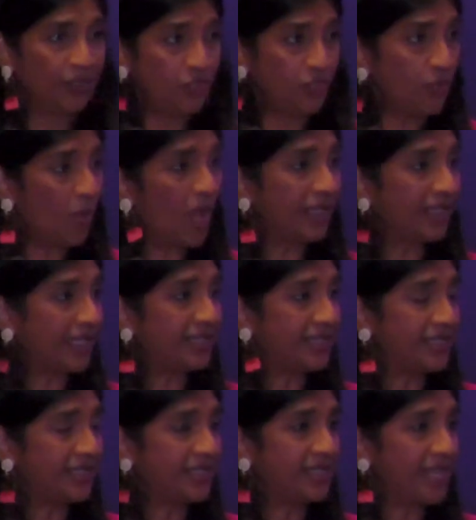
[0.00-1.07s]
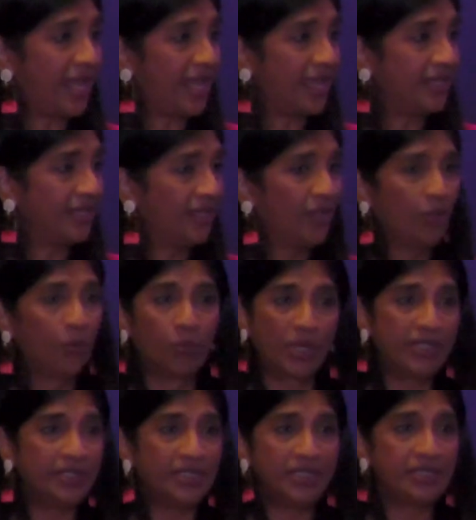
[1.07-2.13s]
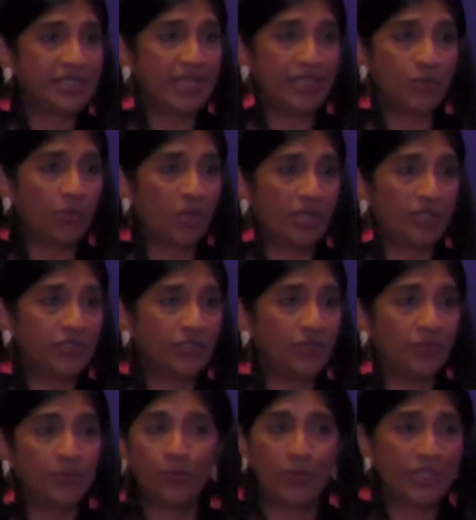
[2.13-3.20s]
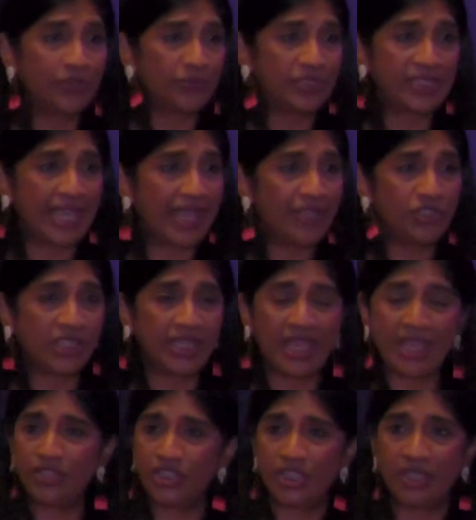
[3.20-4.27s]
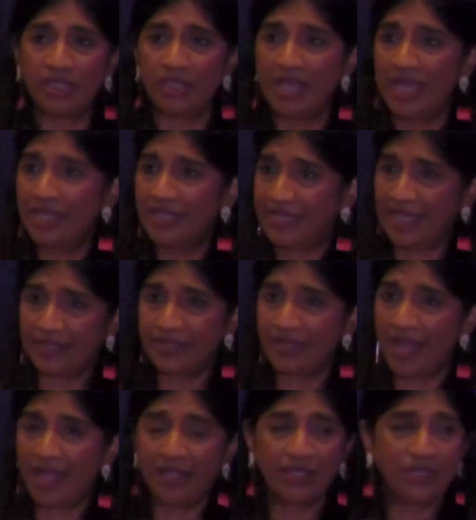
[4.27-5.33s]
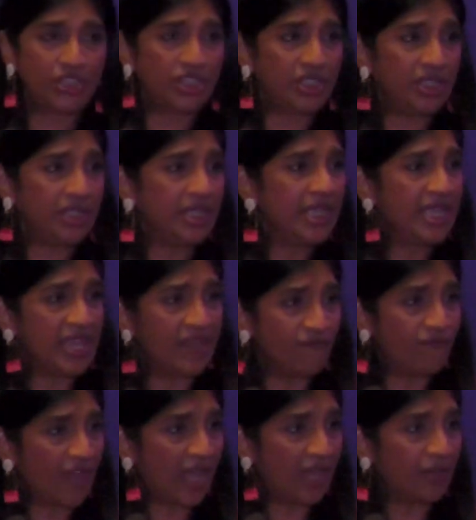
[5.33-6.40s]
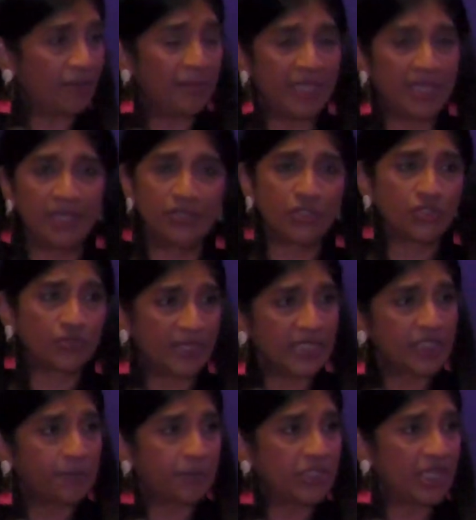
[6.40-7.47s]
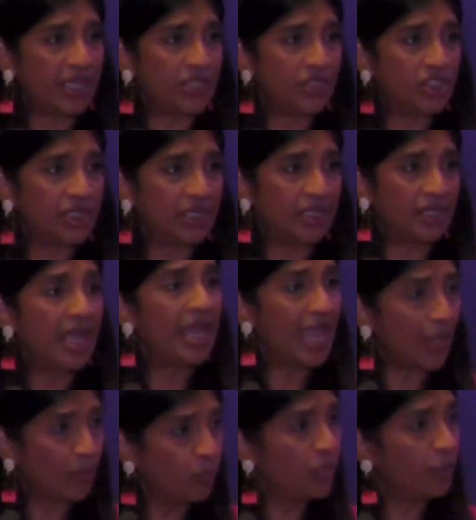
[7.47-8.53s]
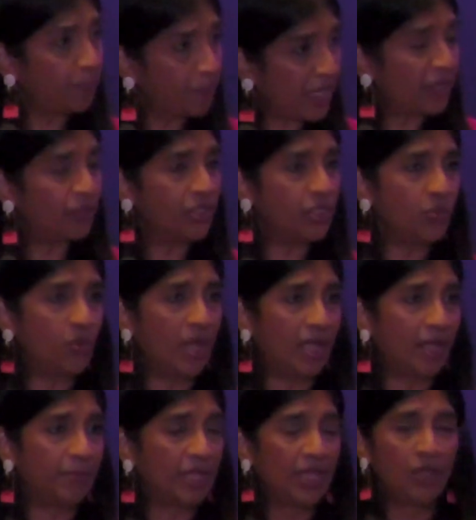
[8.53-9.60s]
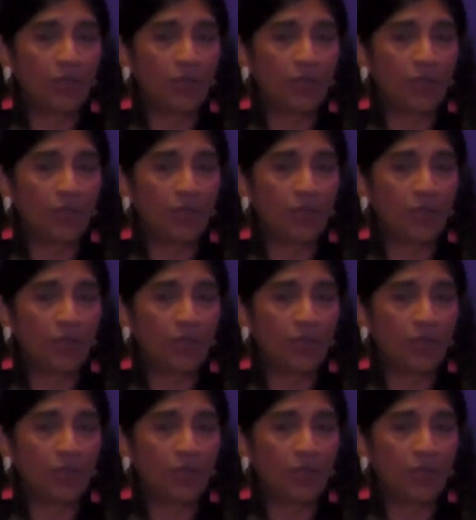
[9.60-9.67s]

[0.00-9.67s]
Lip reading: You all get to decide what it is that you want to do, whether it's education, technology, environment, transportation, and we'll pair you up,